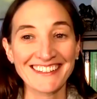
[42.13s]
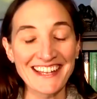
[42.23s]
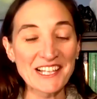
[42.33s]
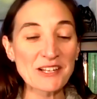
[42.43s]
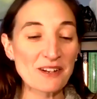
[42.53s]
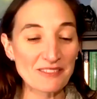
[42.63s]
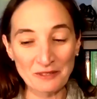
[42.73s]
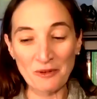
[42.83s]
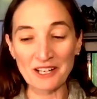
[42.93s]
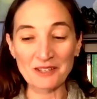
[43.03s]
Hello,
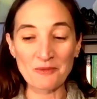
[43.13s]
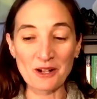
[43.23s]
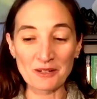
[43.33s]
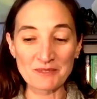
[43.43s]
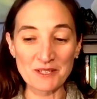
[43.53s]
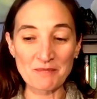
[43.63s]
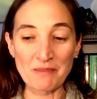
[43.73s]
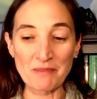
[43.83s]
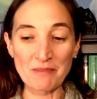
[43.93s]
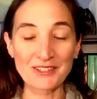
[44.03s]
everyone, and welcome to the
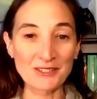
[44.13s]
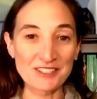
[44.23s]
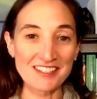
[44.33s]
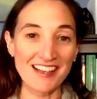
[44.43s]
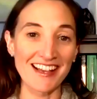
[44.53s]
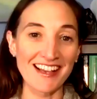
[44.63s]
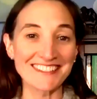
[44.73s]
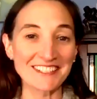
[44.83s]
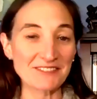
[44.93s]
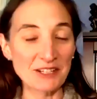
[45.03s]
Bad Girl's Guide to
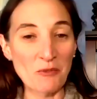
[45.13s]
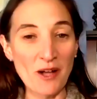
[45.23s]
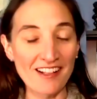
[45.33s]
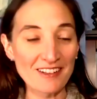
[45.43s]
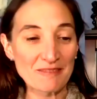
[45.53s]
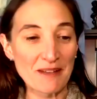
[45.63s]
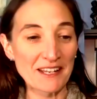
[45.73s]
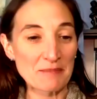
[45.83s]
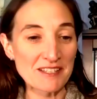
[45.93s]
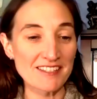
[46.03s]
Living Well. My
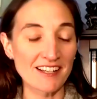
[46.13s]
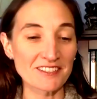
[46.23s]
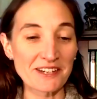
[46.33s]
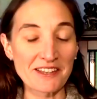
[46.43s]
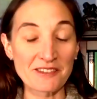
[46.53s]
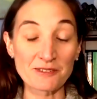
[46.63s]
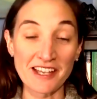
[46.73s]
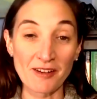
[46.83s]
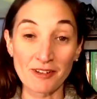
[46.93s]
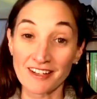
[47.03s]
name is Doctor Heather
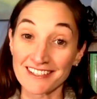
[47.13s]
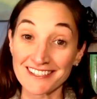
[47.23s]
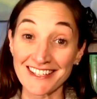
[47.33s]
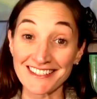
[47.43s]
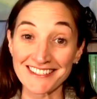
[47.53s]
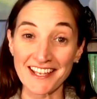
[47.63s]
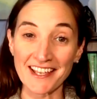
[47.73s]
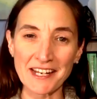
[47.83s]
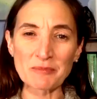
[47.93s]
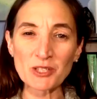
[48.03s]
Dowin, as they say,
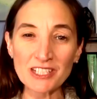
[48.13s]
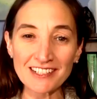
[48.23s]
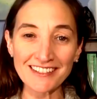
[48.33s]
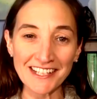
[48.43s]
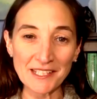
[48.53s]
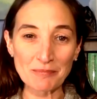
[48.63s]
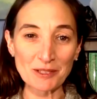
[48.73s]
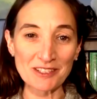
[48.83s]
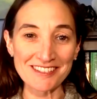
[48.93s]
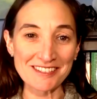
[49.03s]
and I'm really glad they
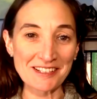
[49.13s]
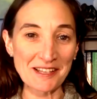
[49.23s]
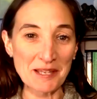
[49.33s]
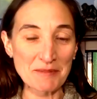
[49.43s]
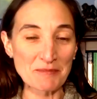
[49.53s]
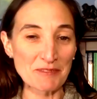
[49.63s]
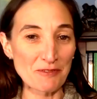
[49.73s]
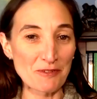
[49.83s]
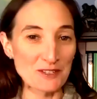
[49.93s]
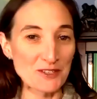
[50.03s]
put the disclaimer
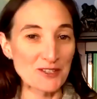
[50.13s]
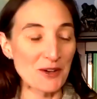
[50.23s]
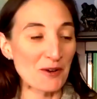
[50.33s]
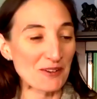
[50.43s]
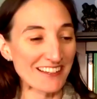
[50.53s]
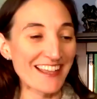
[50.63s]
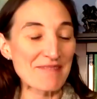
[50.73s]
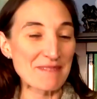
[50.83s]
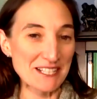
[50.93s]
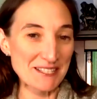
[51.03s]
before this show. That
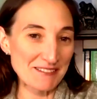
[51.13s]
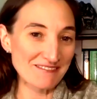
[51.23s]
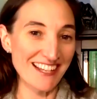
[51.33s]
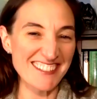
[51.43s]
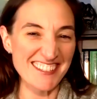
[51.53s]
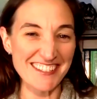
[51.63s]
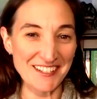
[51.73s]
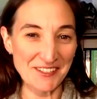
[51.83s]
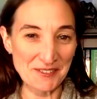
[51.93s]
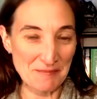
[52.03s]
makes, that just
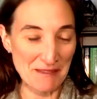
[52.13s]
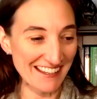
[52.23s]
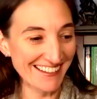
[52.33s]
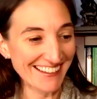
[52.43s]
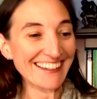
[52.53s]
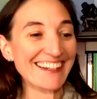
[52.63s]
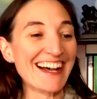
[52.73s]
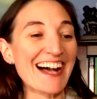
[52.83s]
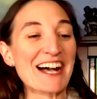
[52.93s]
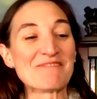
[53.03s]
tickles me.
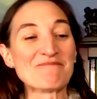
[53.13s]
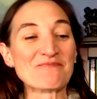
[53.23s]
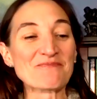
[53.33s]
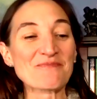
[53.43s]
Um,